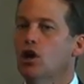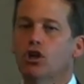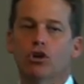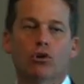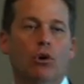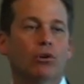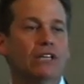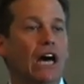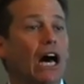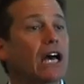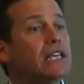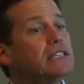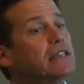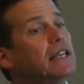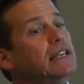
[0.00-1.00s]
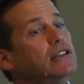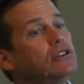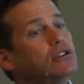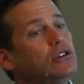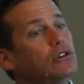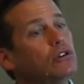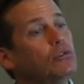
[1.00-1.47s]
You're going to isolate the
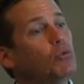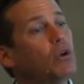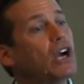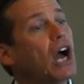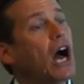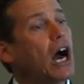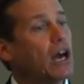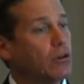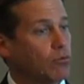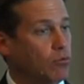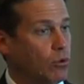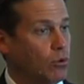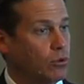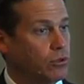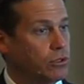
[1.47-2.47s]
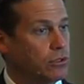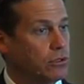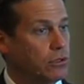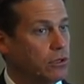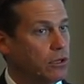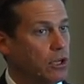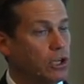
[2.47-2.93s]
tooth with cotton rolls.
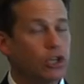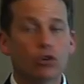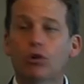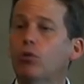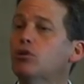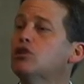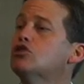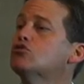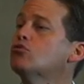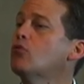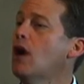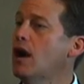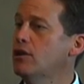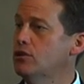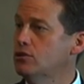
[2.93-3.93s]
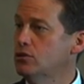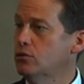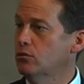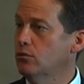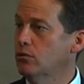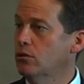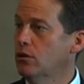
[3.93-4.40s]
You're going to dry the
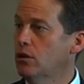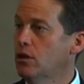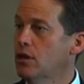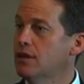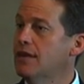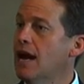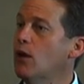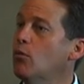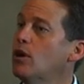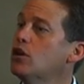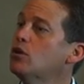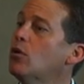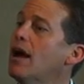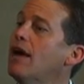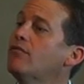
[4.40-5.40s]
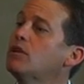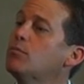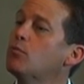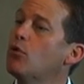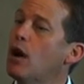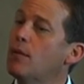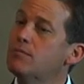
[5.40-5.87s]
tooth. That way you don't have any
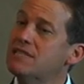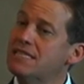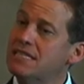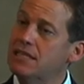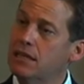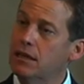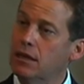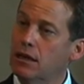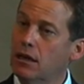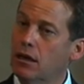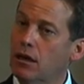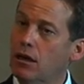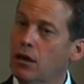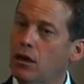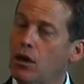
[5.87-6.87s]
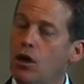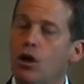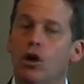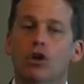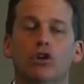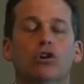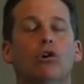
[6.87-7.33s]
problems seeing.
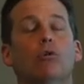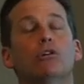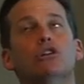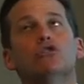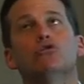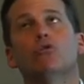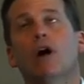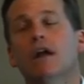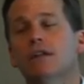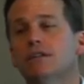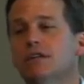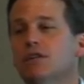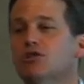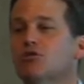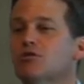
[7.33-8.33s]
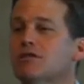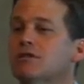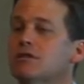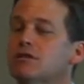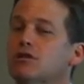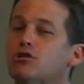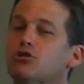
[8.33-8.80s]
You're going to try to teach your
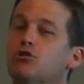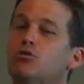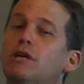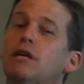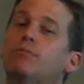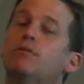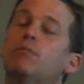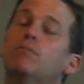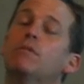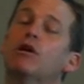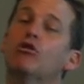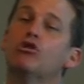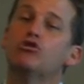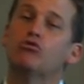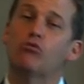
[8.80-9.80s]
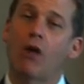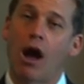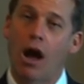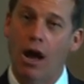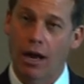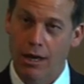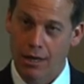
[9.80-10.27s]
assistant keep the mirror
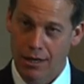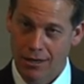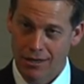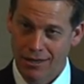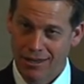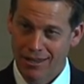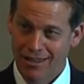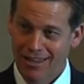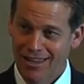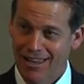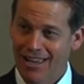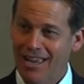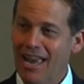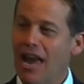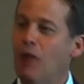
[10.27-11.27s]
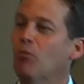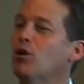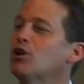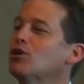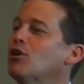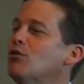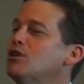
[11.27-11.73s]
dry. And
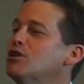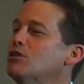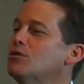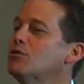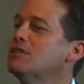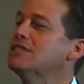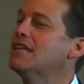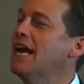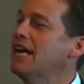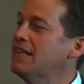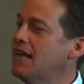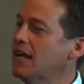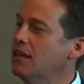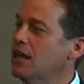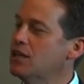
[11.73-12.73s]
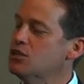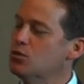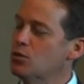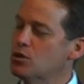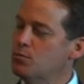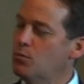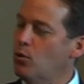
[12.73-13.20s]
what you're going to do is take that light
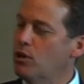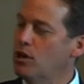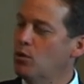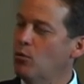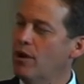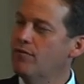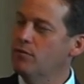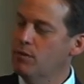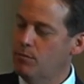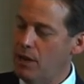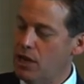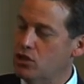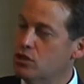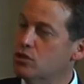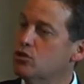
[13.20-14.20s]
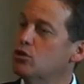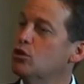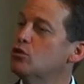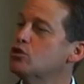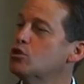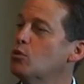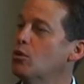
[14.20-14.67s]
source, point it away from the patient so you
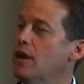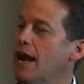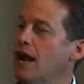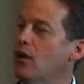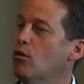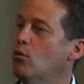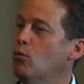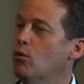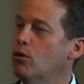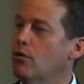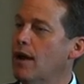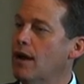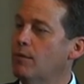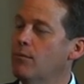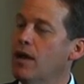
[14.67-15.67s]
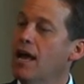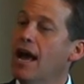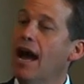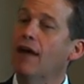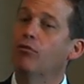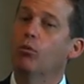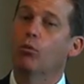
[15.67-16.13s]
don't squirt air or water at them,
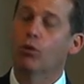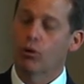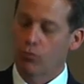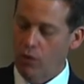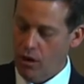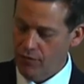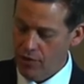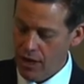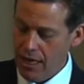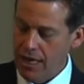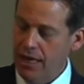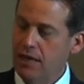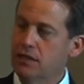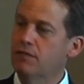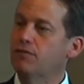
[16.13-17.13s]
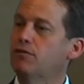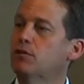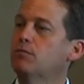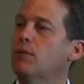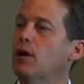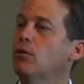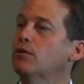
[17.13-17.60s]
have the water off, hit the
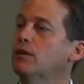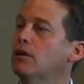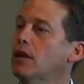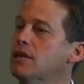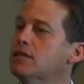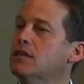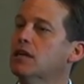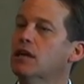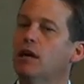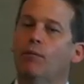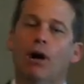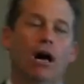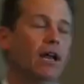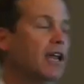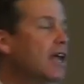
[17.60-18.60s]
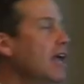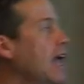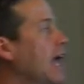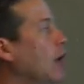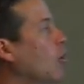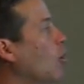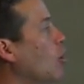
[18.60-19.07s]
foot pedal, the light's going to come on,
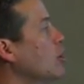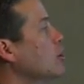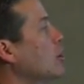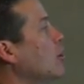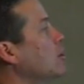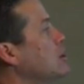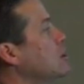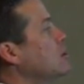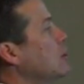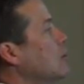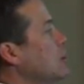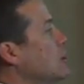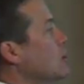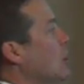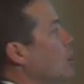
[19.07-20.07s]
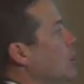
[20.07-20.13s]
and all you're going to do is